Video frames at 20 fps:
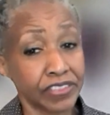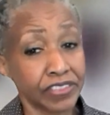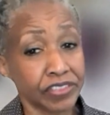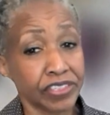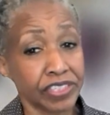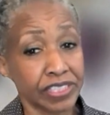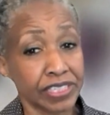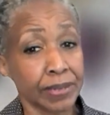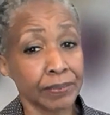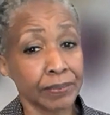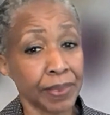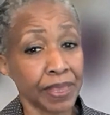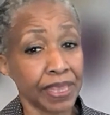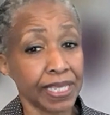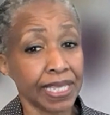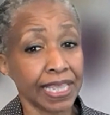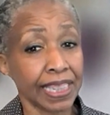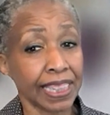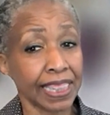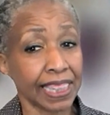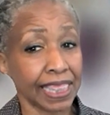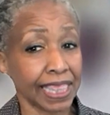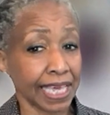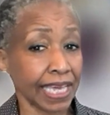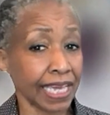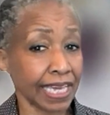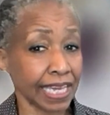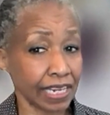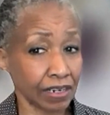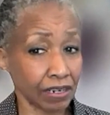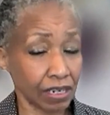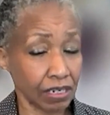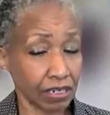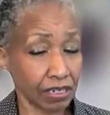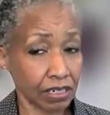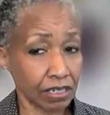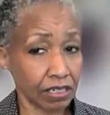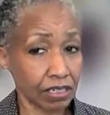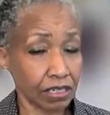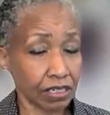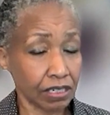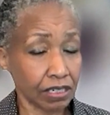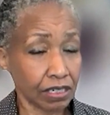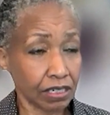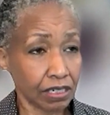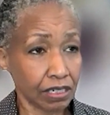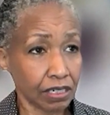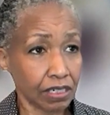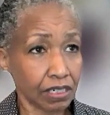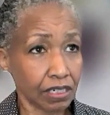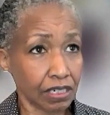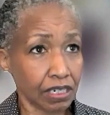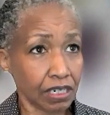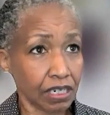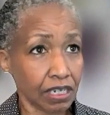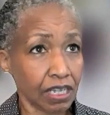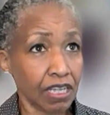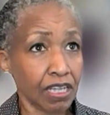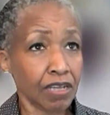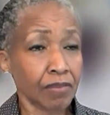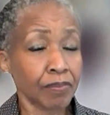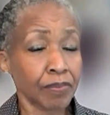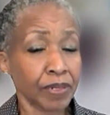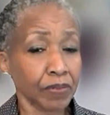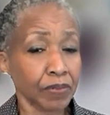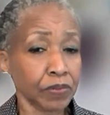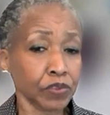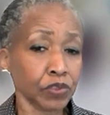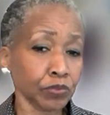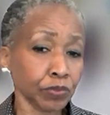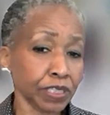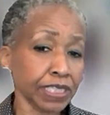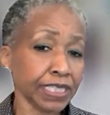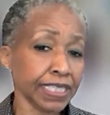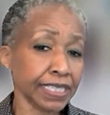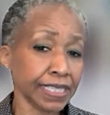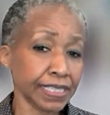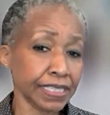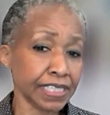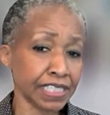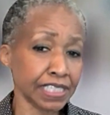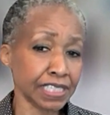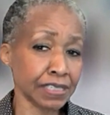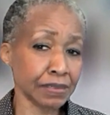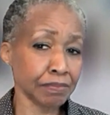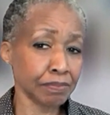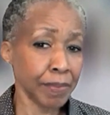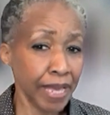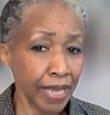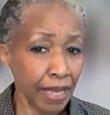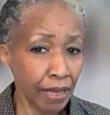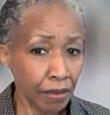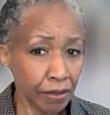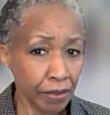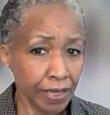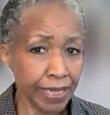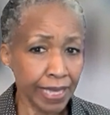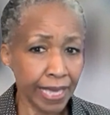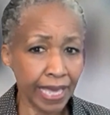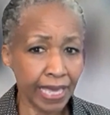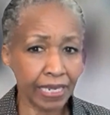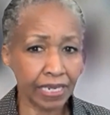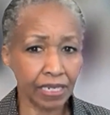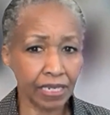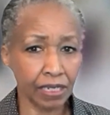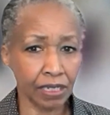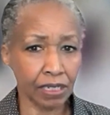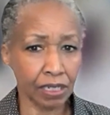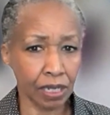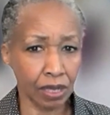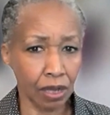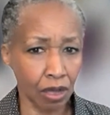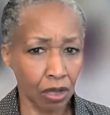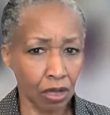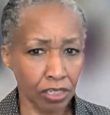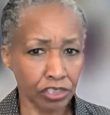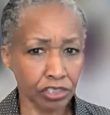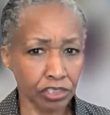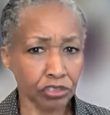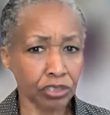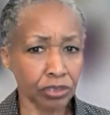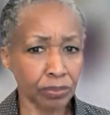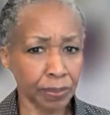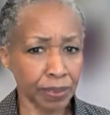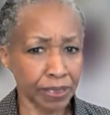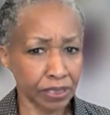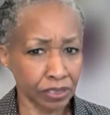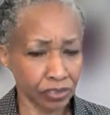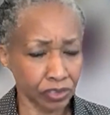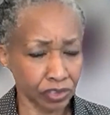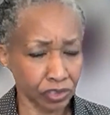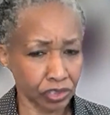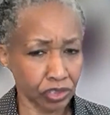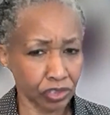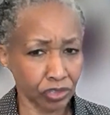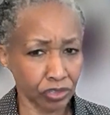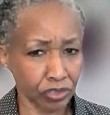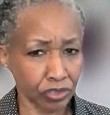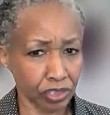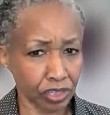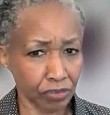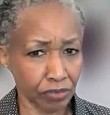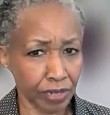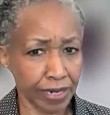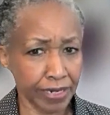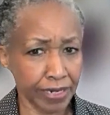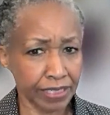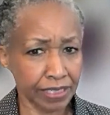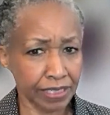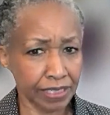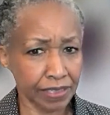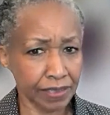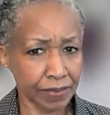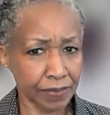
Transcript: there's something there, but it was really the smell that caused you to be concerned, correct?